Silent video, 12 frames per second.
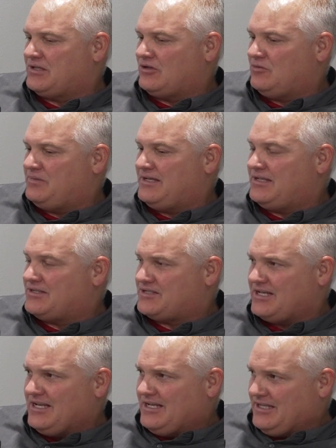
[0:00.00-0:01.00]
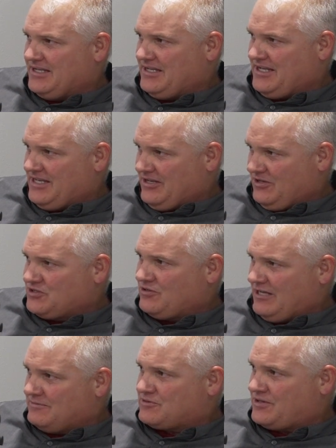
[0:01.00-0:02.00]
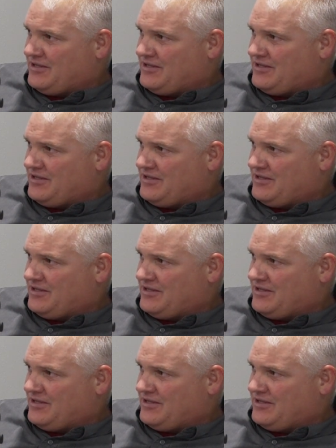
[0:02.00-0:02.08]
a little bit is it also helps with